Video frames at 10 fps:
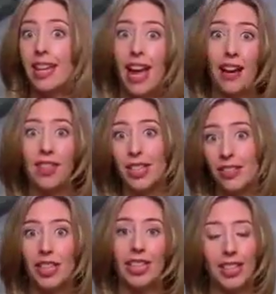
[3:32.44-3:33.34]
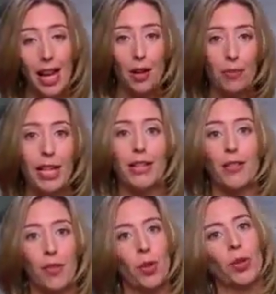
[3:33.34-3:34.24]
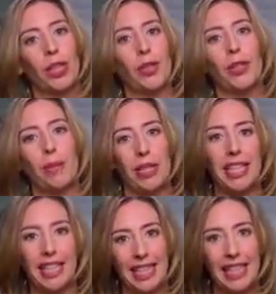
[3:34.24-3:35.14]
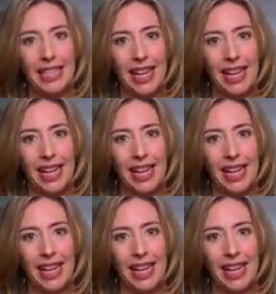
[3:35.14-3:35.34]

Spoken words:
you have to live in the cloud because the phone only goes up to 16